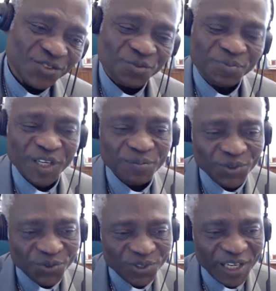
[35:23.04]
be able
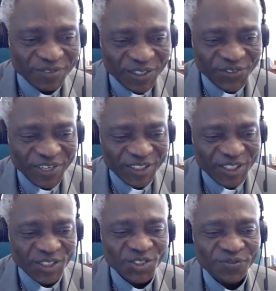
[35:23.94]
to have the dry
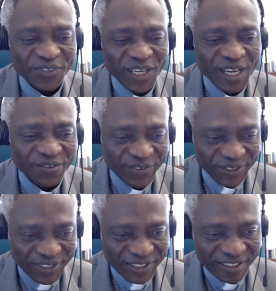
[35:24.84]
season of the
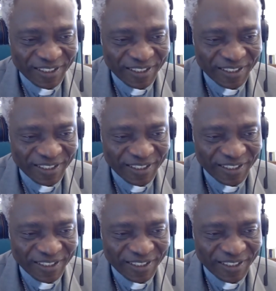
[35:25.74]
harvest.